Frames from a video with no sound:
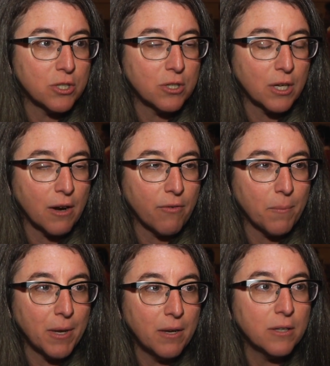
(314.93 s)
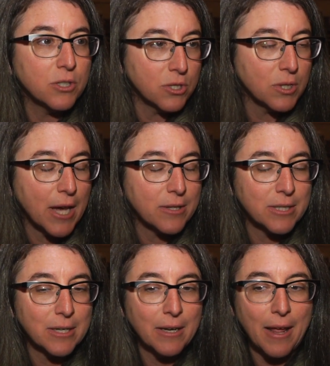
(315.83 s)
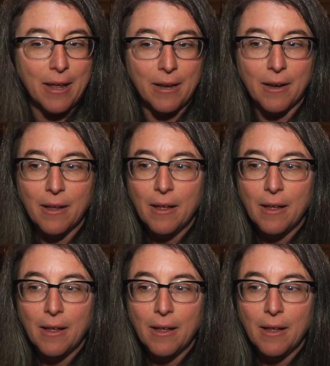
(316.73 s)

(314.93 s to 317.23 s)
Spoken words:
to the government in 2008.